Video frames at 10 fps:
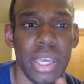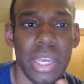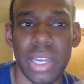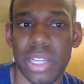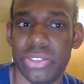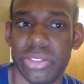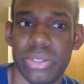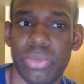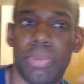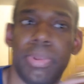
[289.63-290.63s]
and
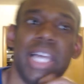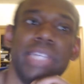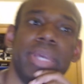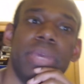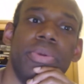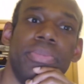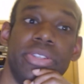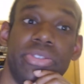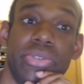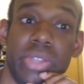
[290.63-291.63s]
hunter replies back what
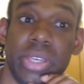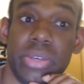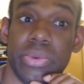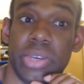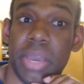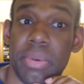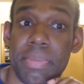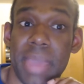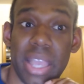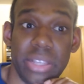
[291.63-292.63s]
makes you think we're
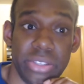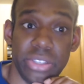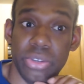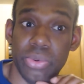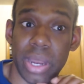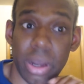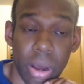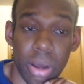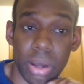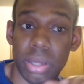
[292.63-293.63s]
coming back to you at
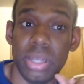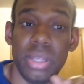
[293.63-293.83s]
all